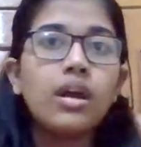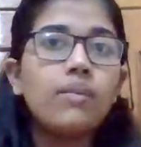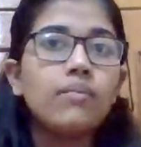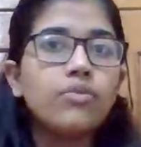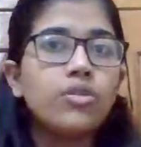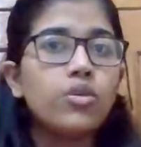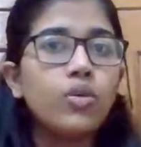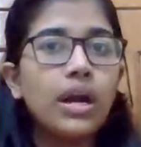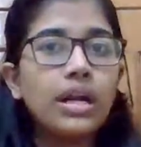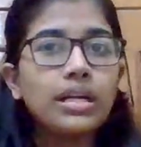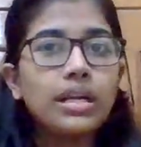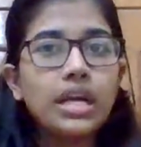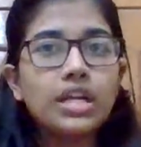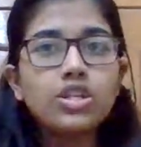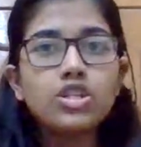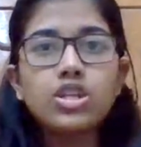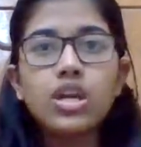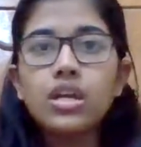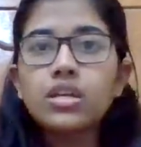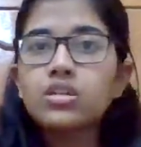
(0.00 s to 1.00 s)
You had 10
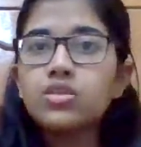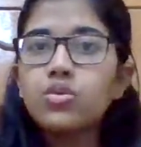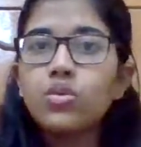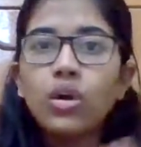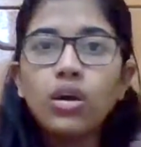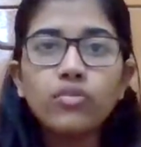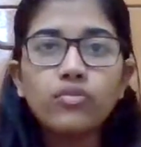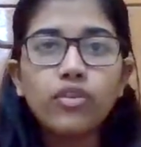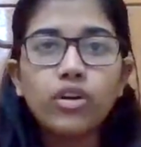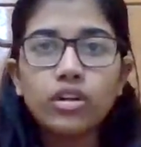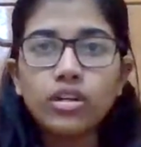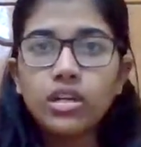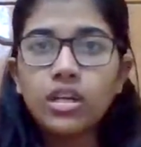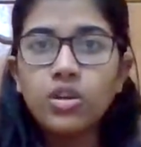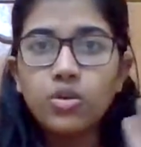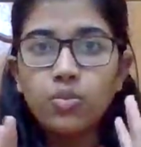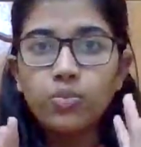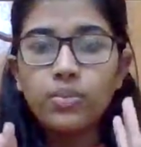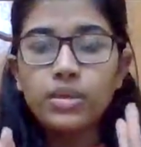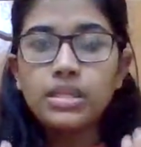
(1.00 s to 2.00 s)
shares, you got 40
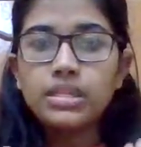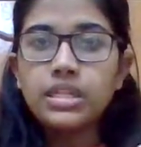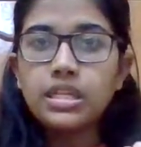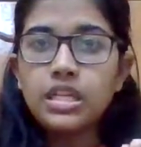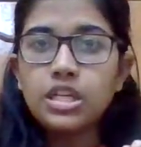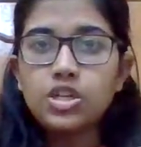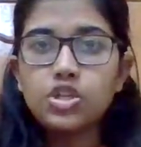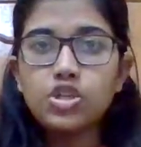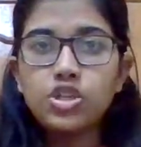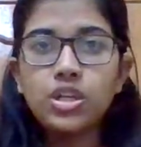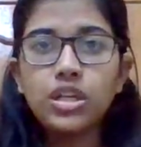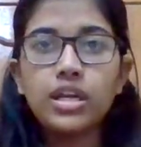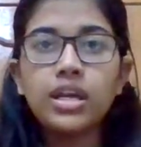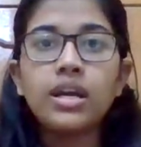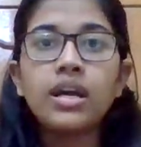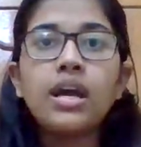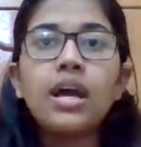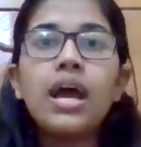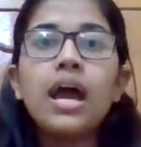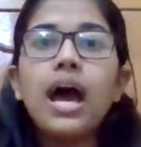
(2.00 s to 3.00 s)
rupees initially.
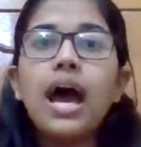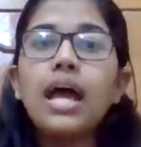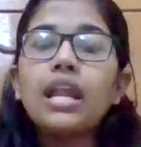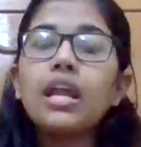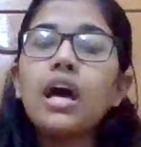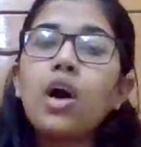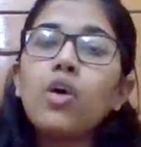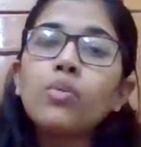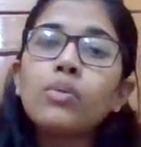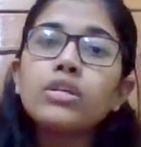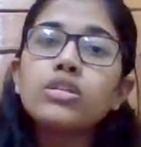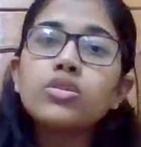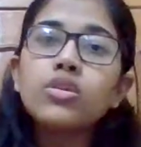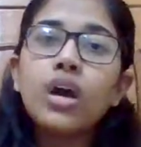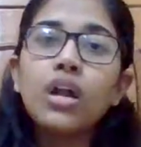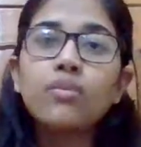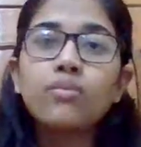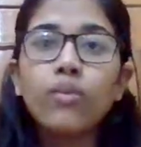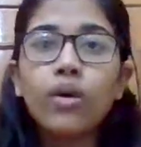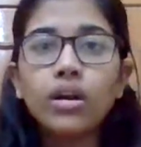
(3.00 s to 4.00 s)
And how much you
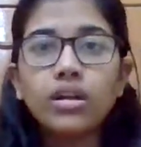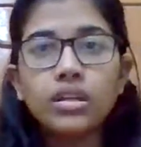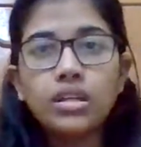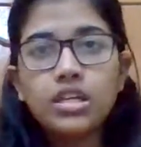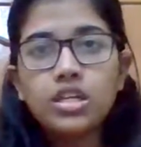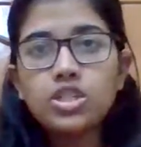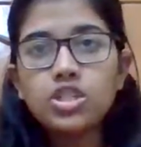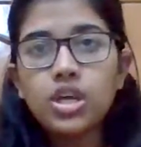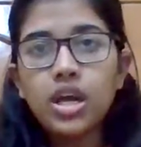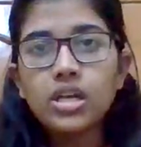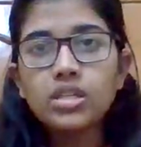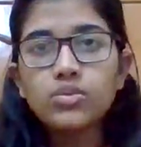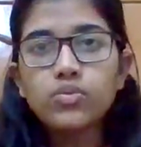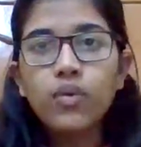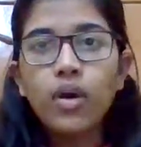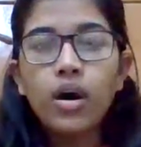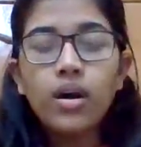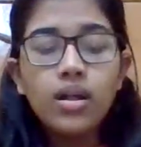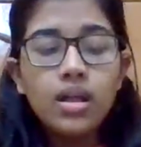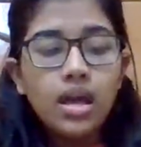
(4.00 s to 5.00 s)
had bought these shares
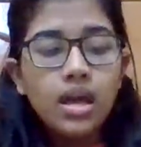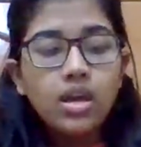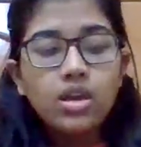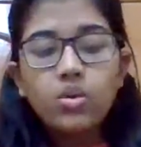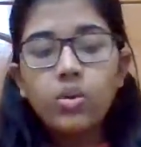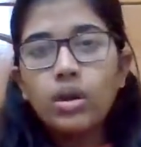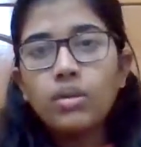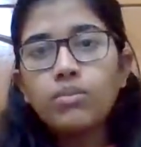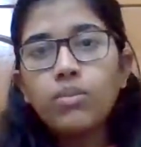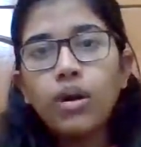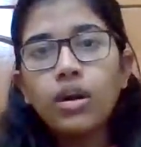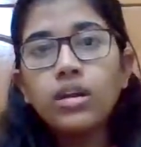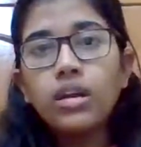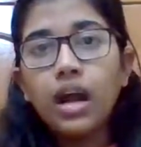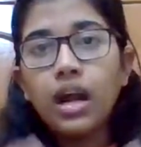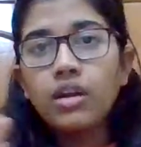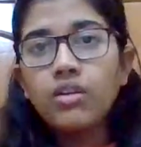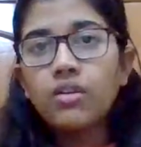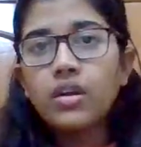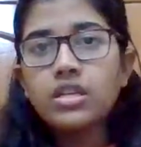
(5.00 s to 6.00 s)
for? You had bought
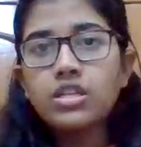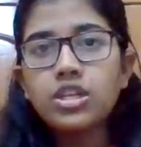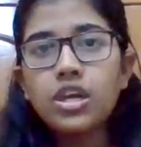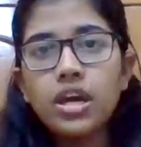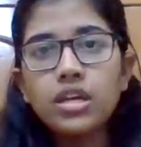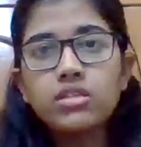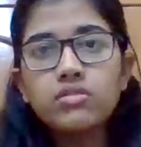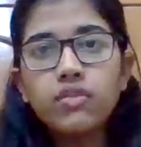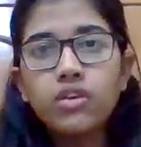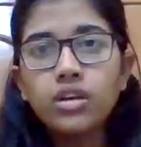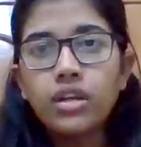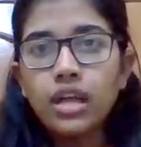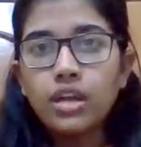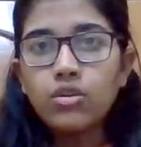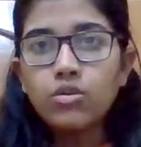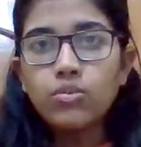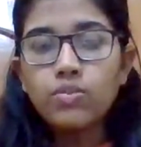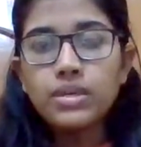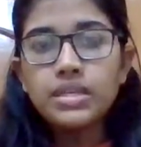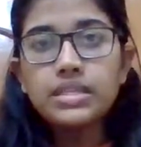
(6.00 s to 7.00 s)
100 shares for 10
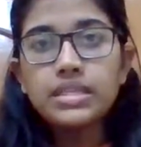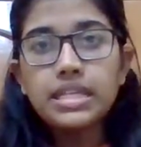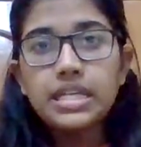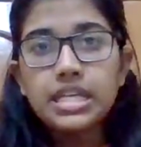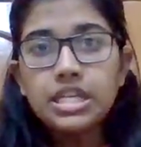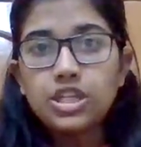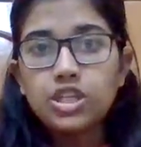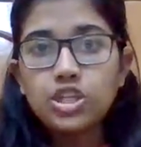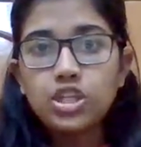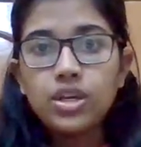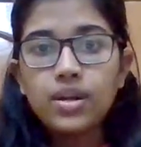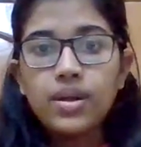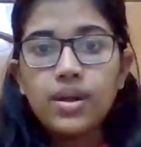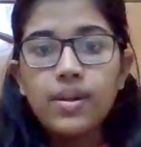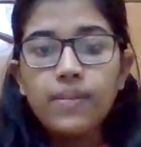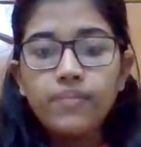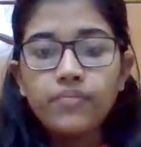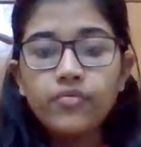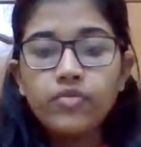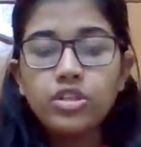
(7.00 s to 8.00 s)
rupees each,
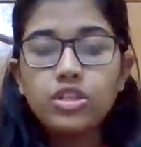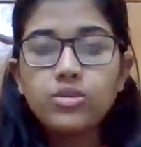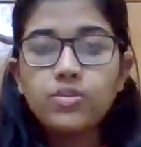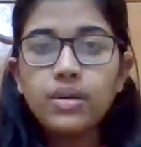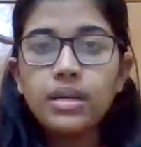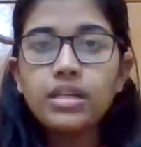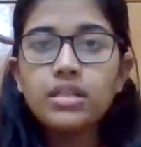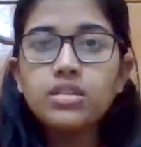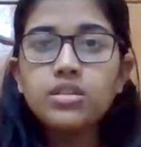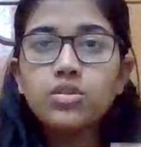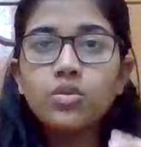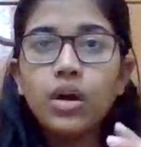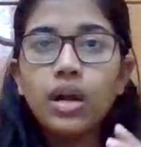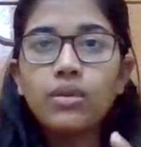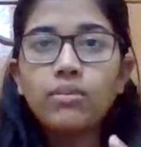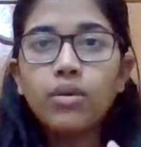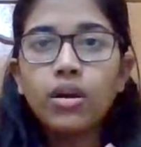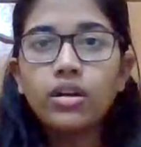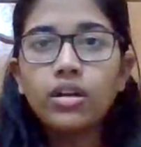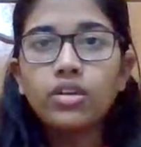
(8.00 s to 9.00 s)
which means you
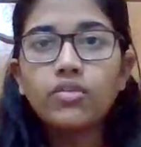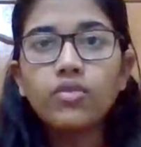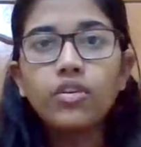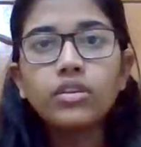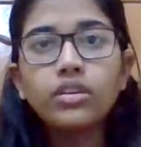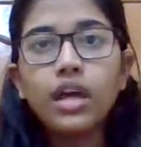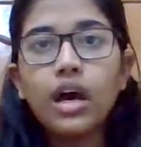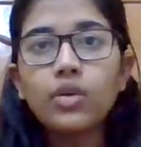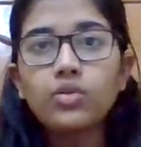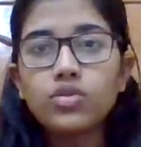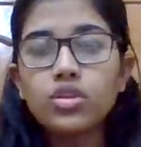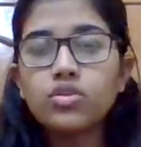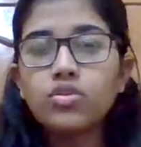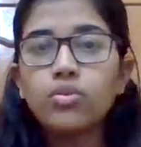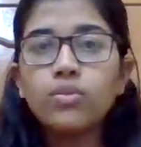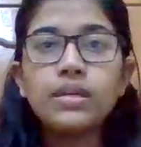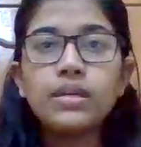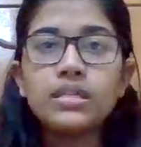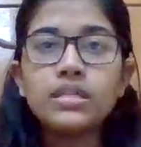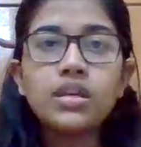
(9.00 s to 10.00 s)
had bought it for 1000
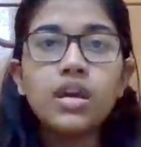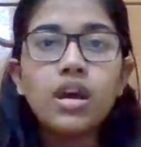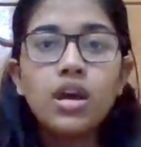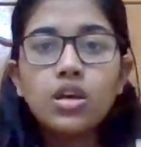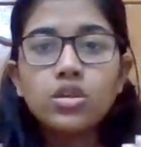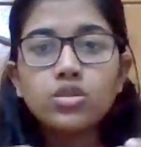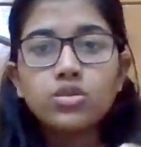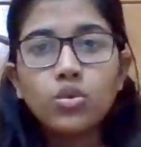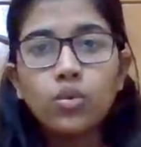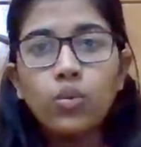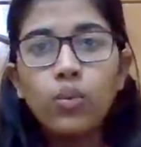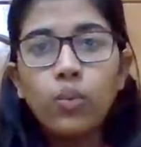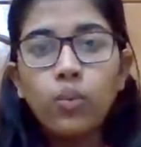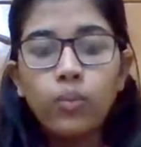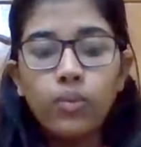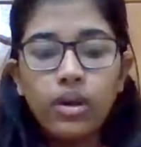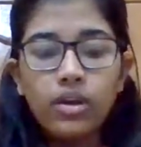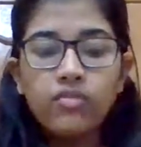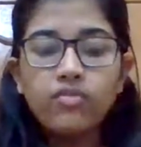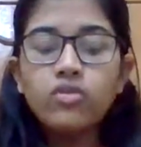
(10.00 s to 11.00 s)
rupees. So
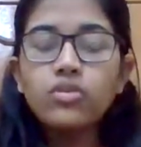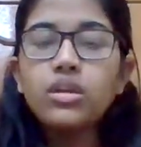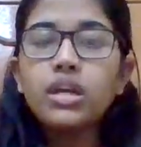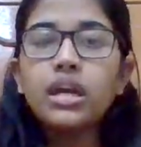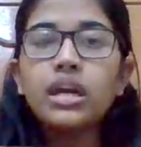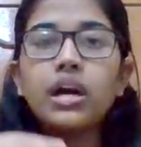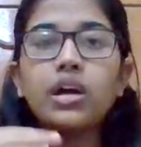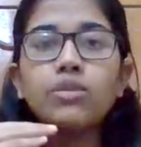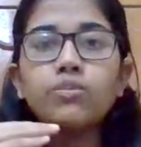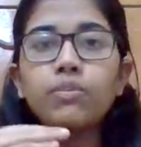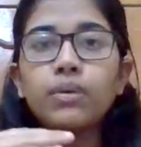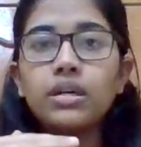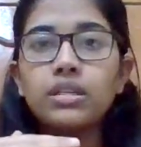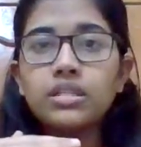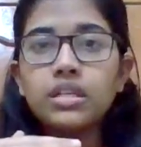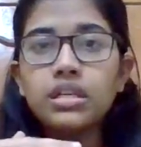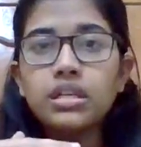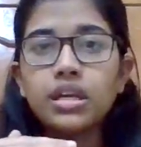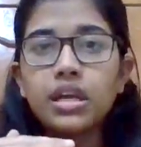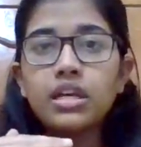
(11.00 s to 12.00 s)
if you take out
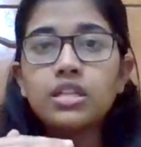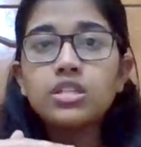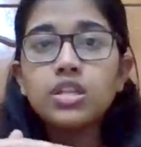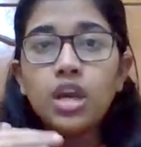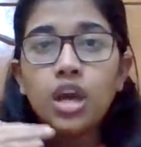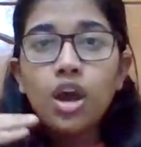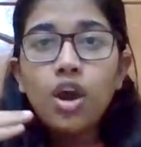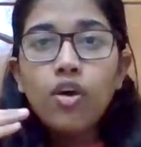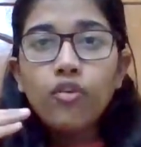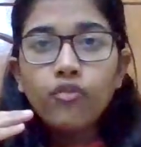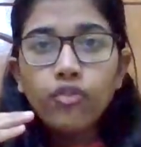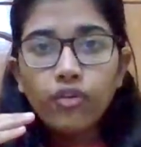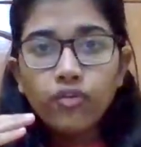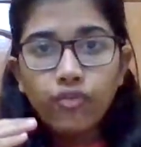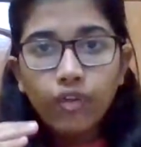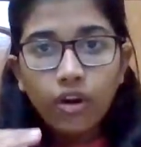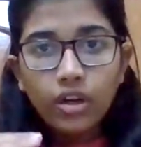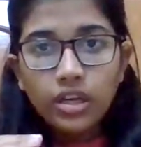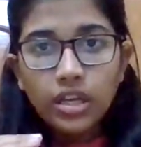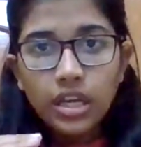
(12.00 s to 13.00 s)
percentage for
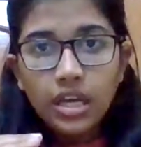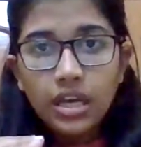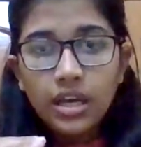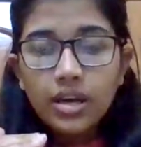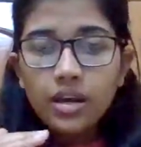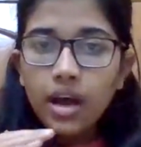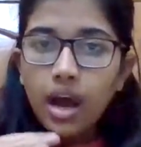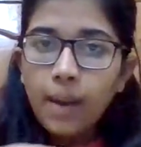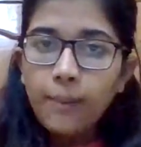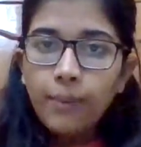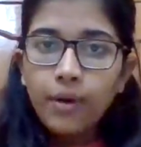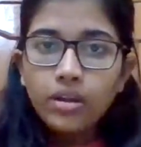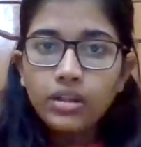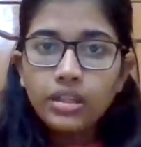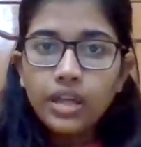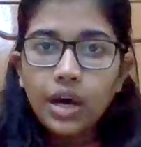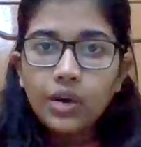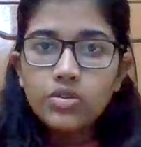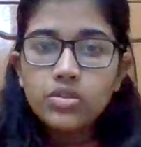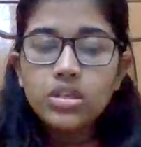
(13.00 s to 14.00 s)
40 upon
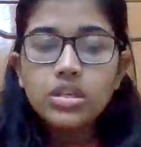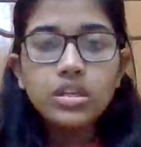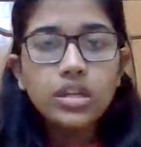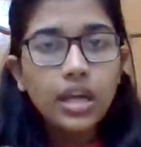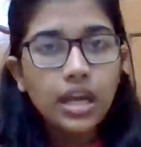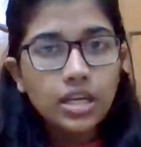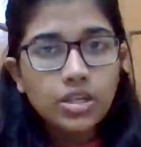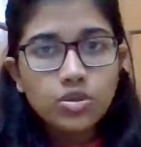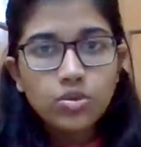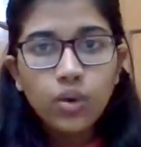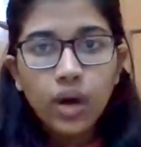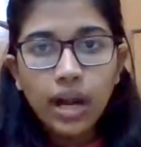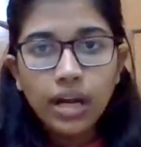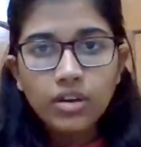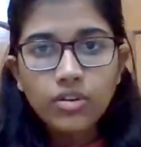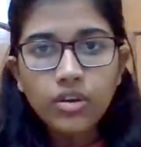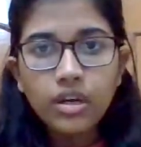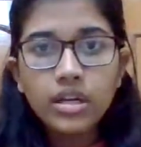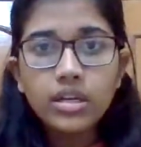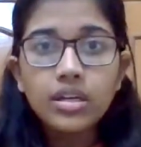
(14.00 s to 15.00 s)
1000 into
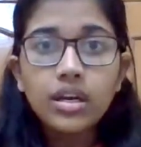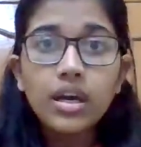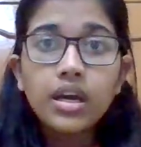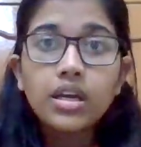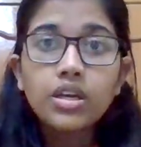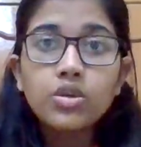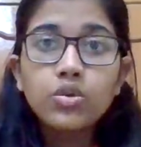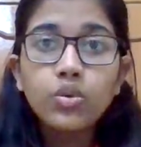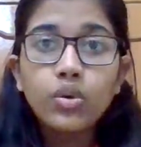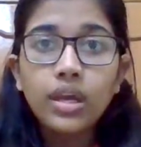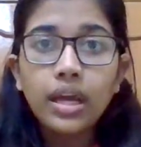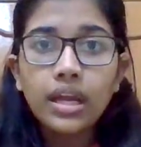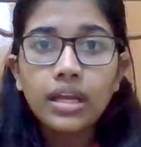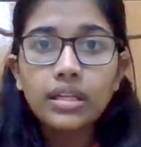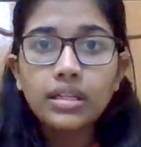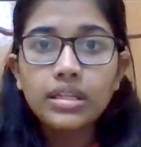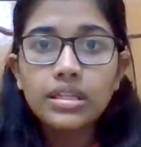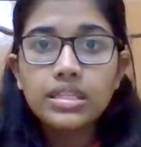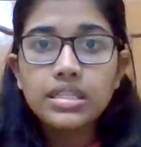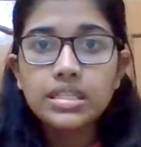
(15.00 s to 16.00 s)
100, you
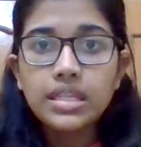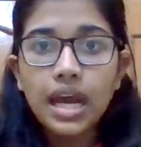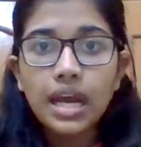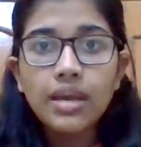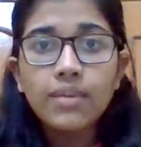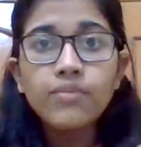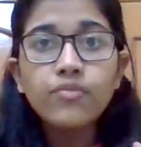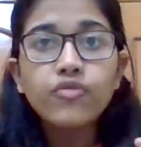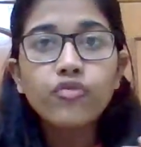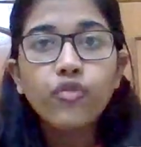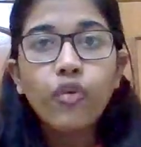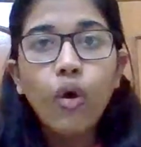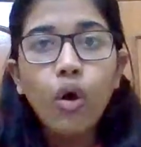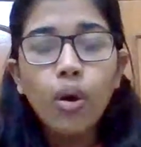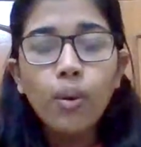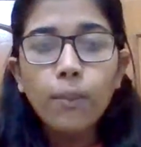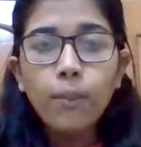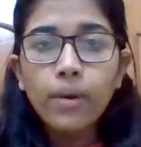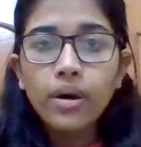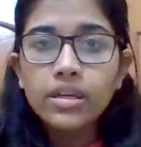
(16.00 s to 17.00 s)
gain this time
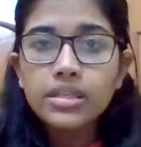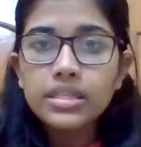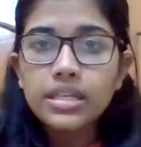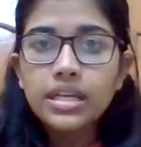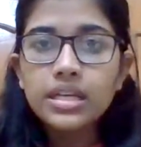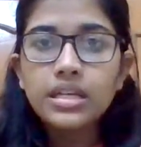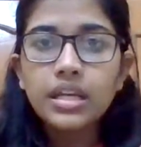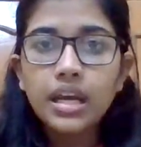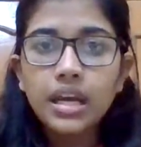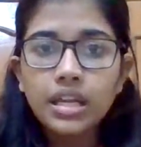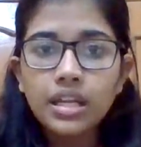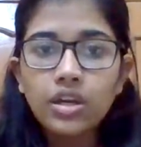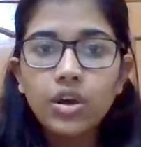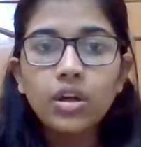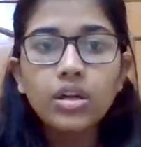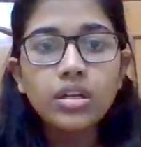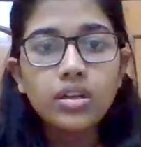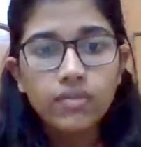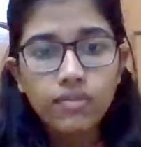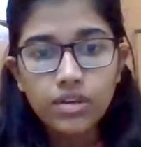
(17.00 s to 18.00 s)
4% in
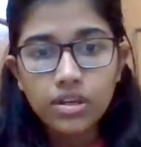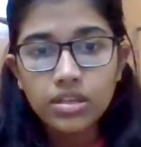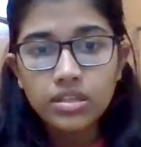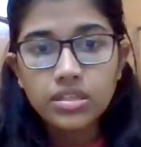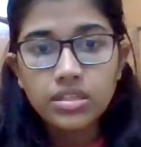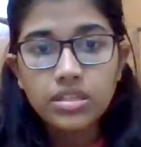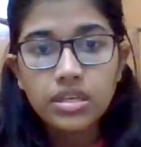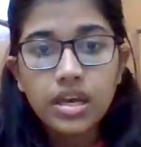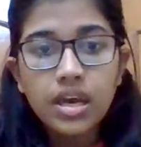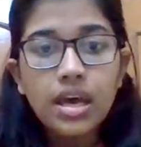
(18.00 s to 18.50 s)
your dividends.